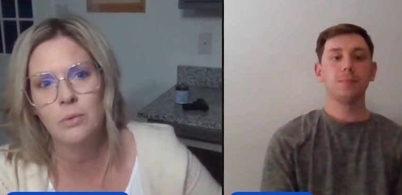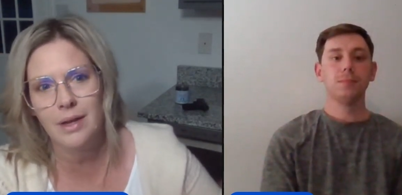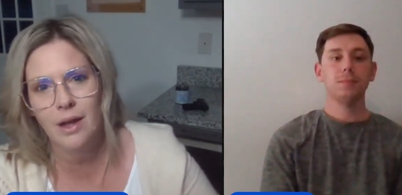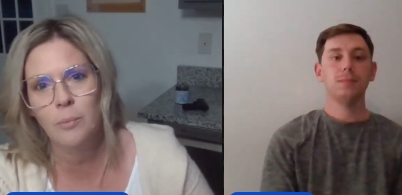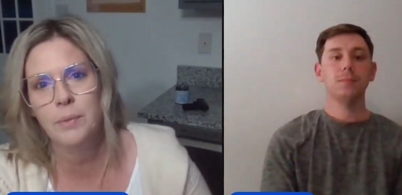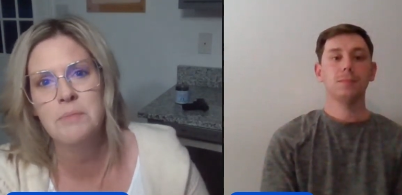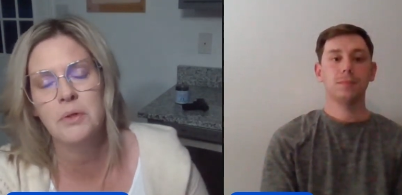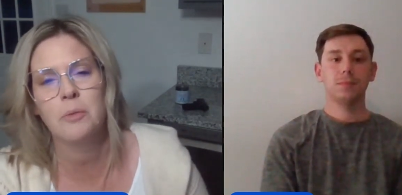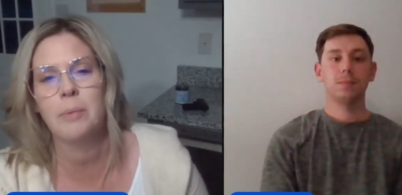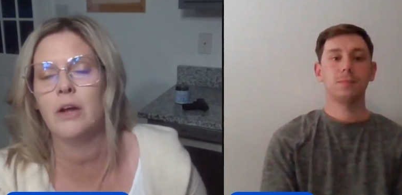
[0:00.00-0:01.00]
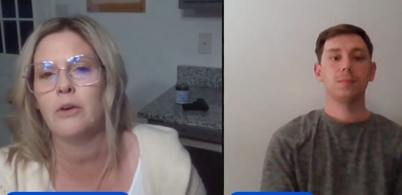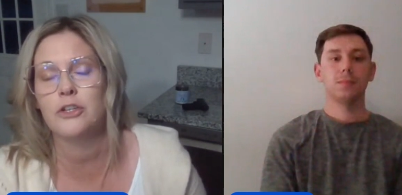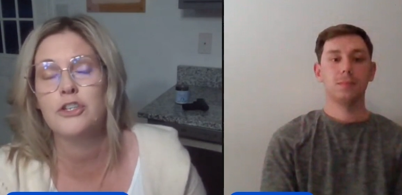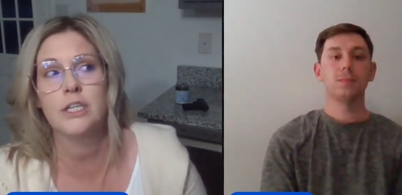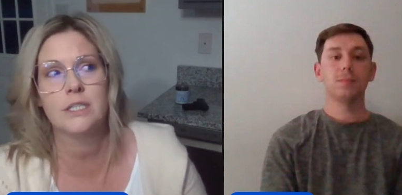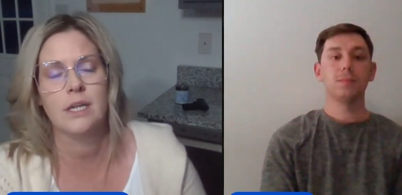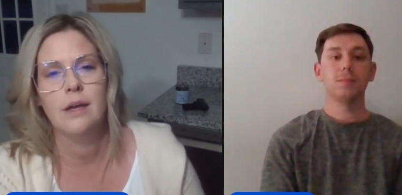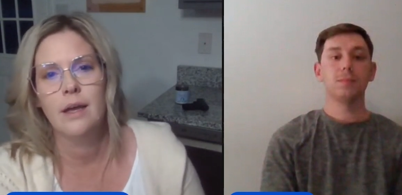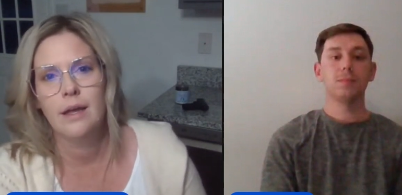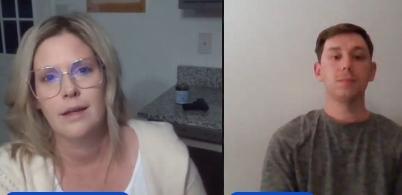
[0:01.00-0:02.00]
Speaker 1: can help them a little bit or just
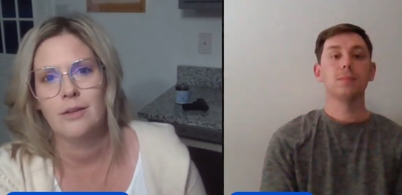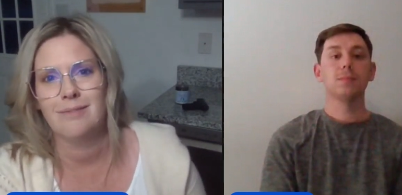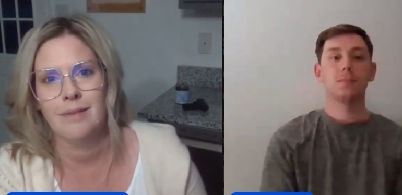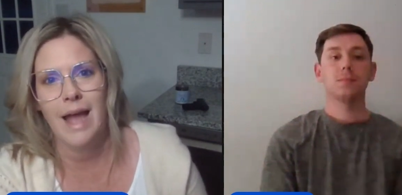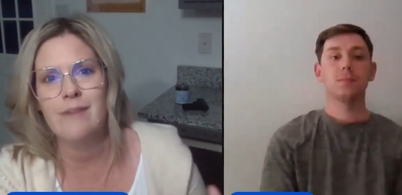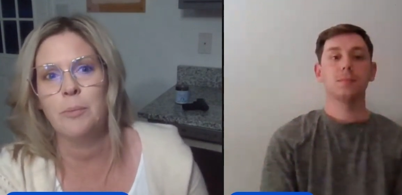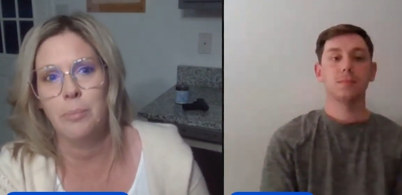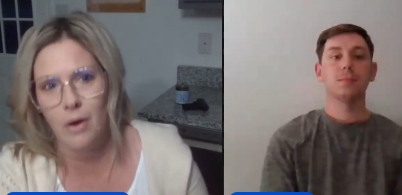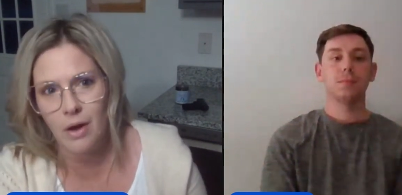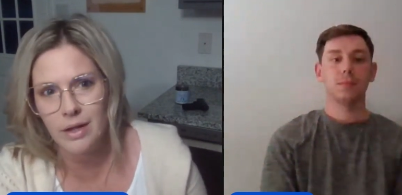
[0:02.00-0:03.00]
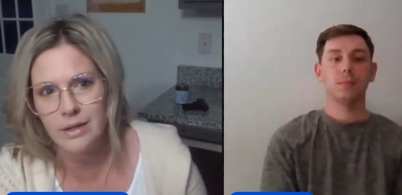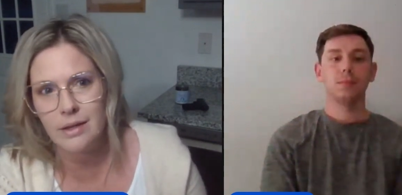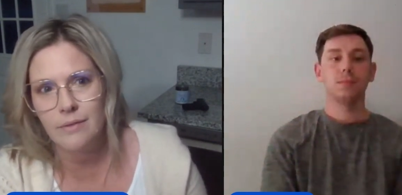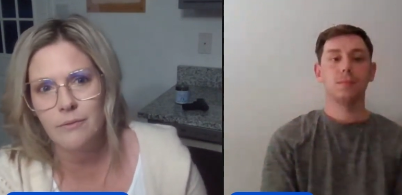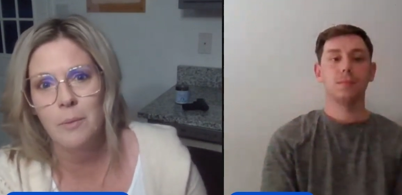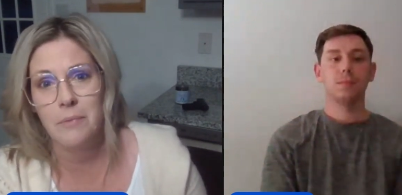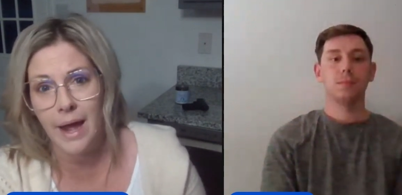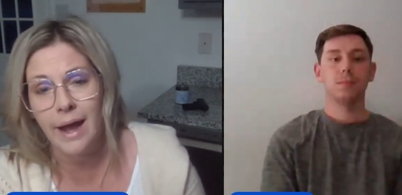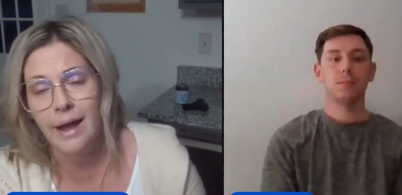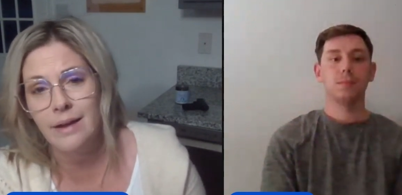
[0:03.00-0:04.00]
have a bond from
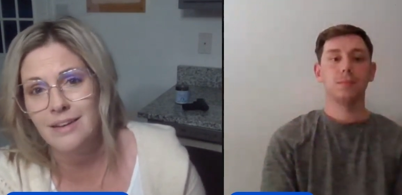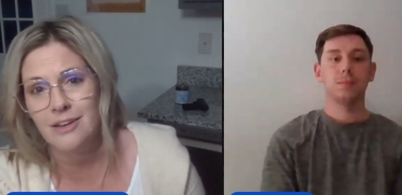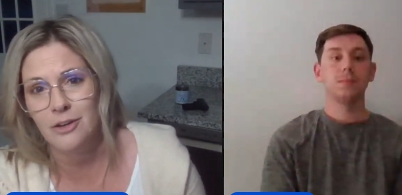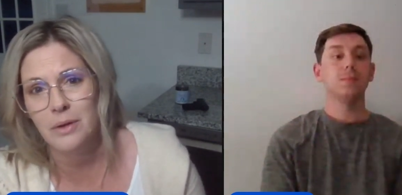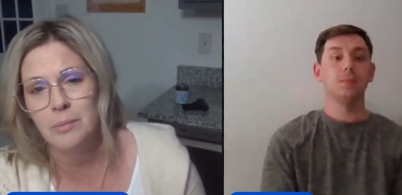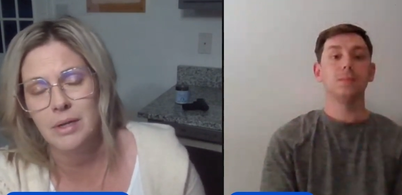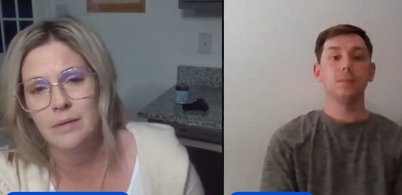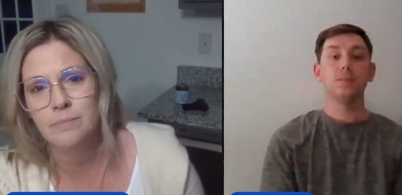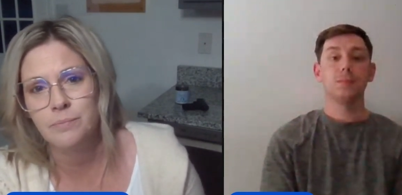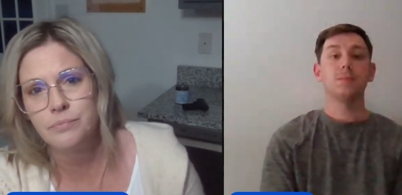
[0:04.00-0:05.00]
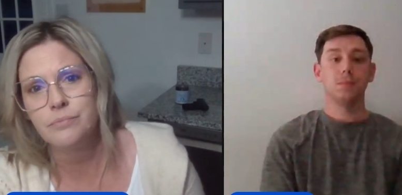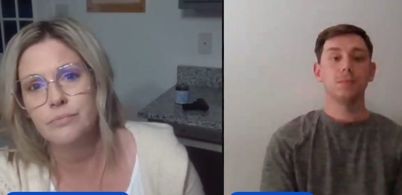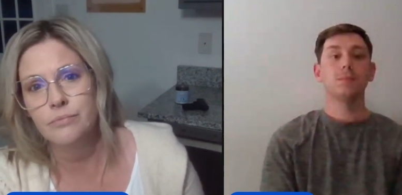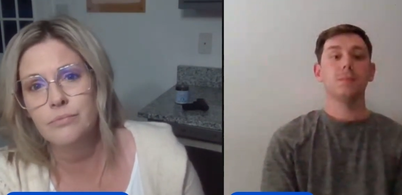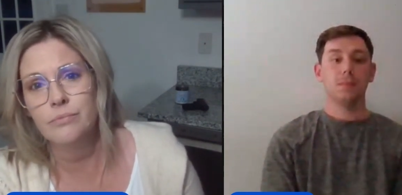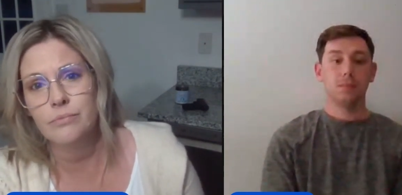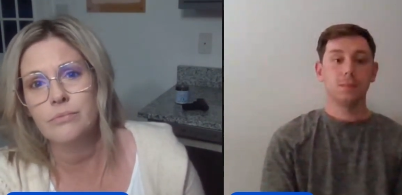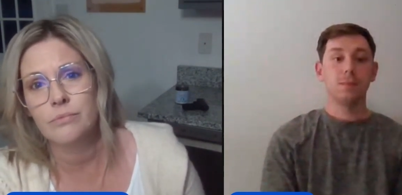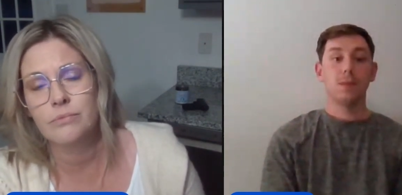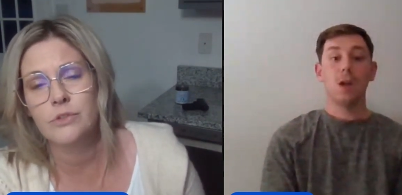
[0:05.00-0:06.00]
that. You know what I mean?
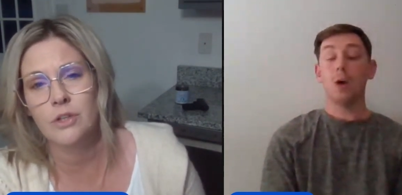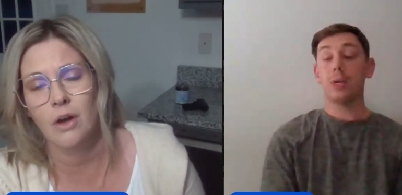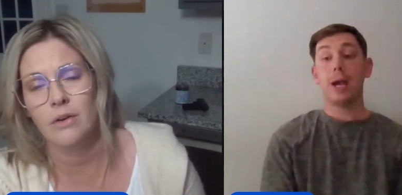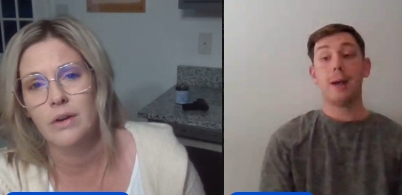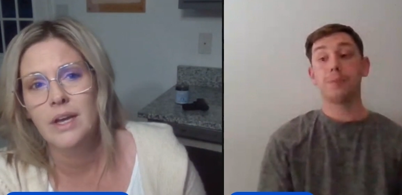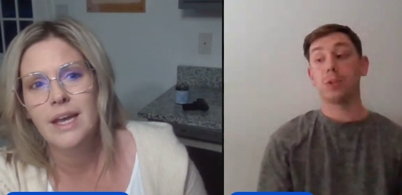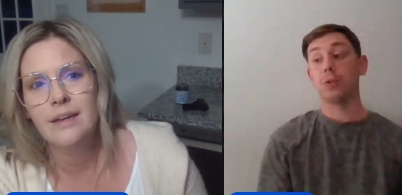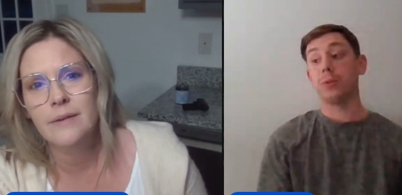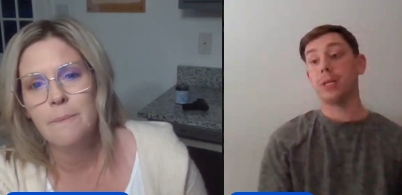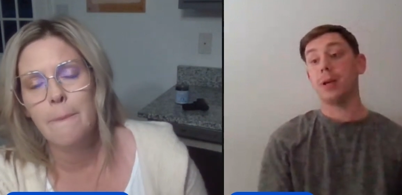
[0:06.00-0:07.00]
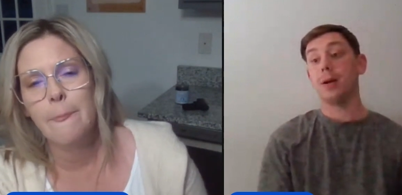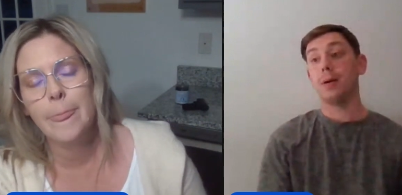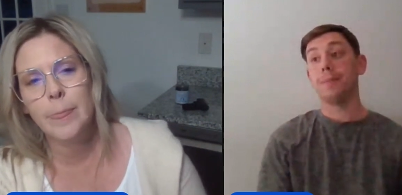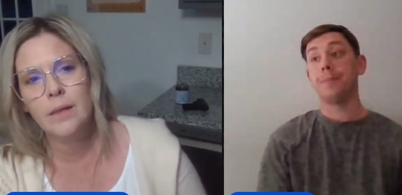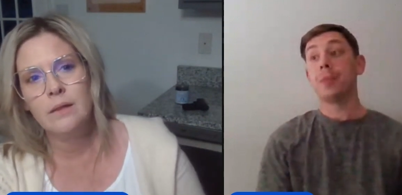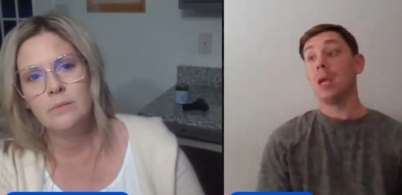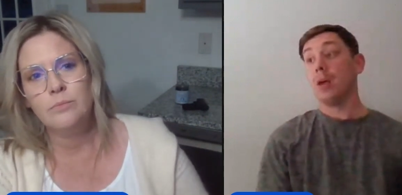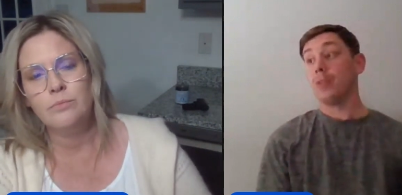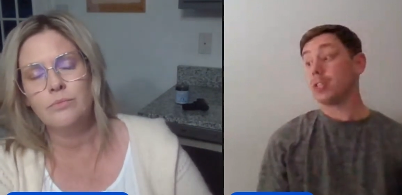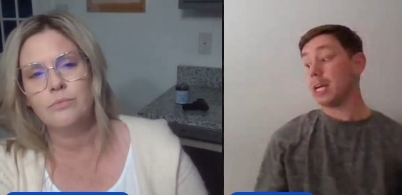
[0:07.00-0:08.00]
Speaker 2: Oh so. yeah, absolutely. Um
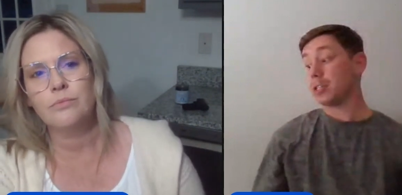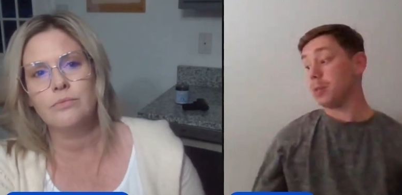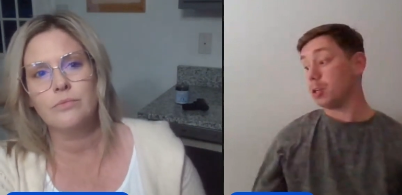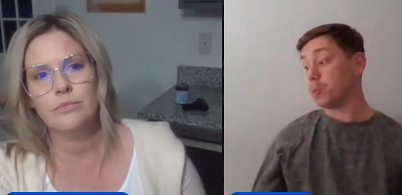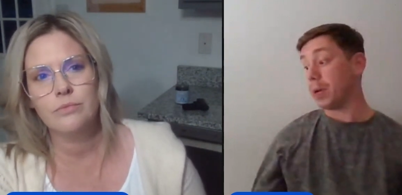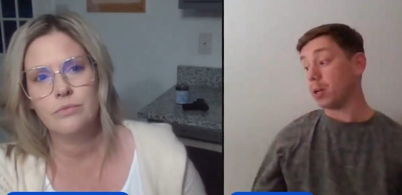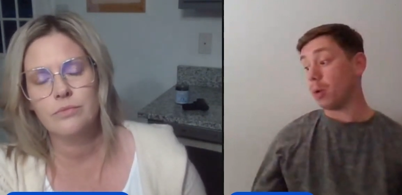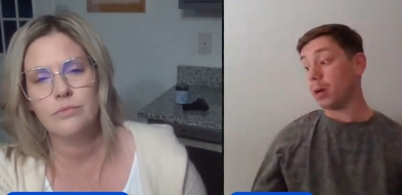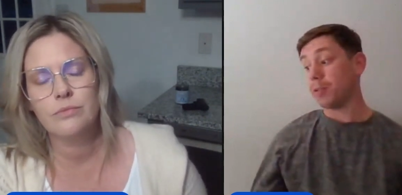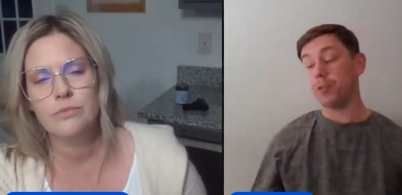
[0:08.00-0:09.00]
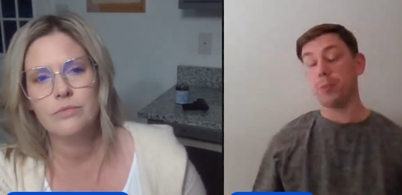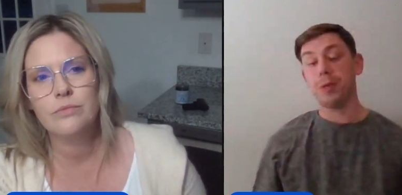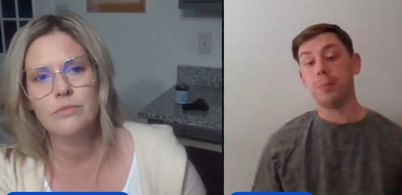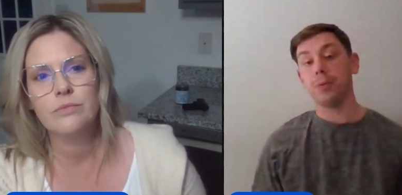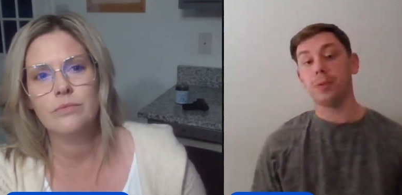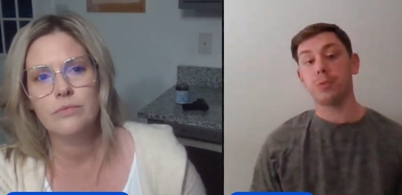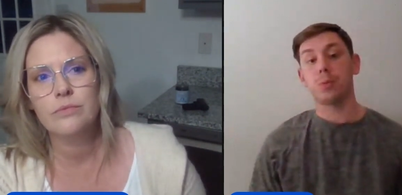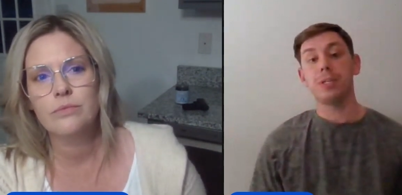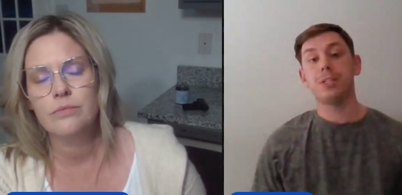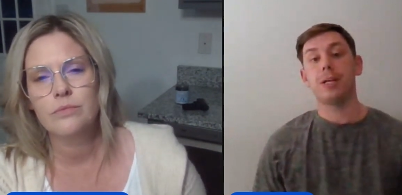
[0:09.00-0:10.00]
there's actually there's been a, quite a few people that's
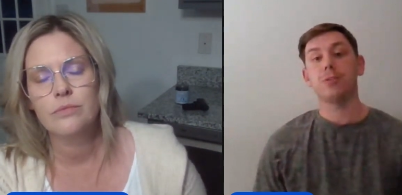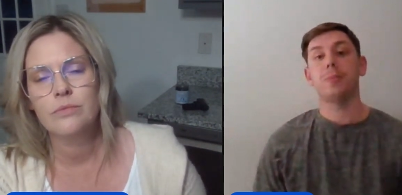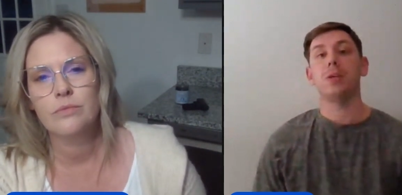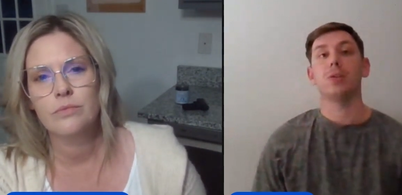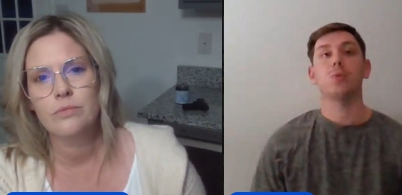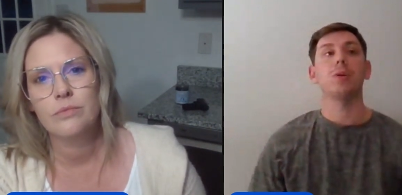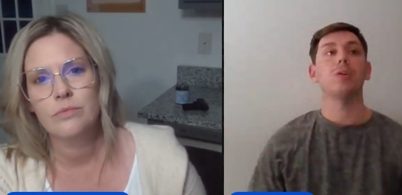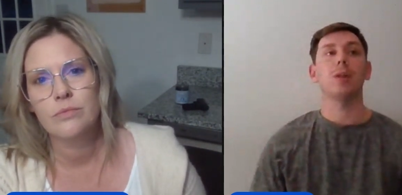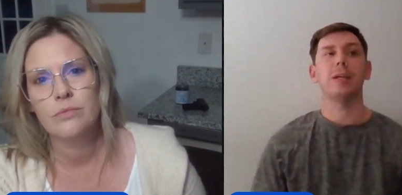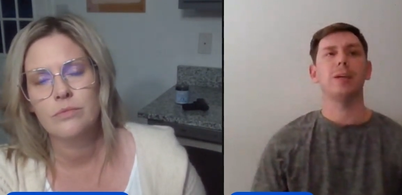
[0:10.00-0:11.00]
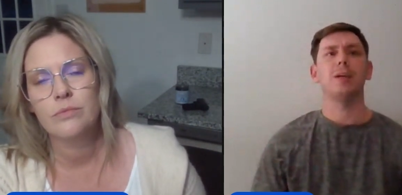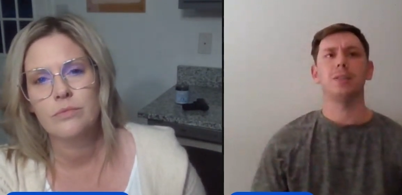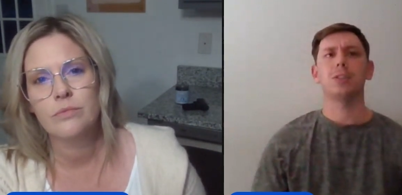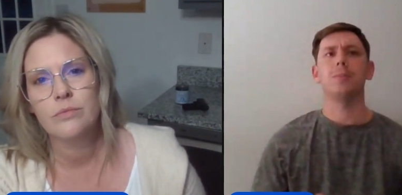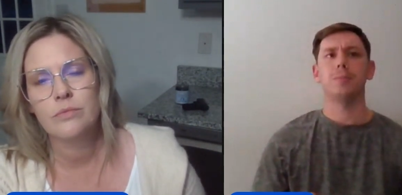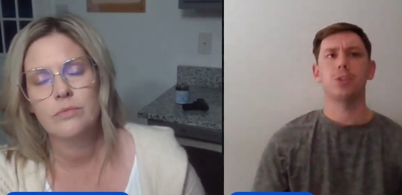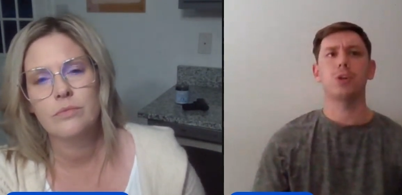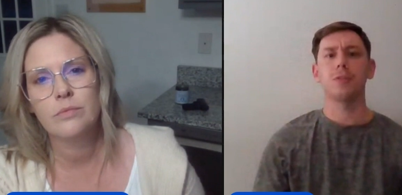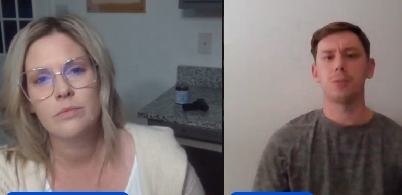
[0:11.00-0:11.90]
reached out to me on Twitter, like uh, some service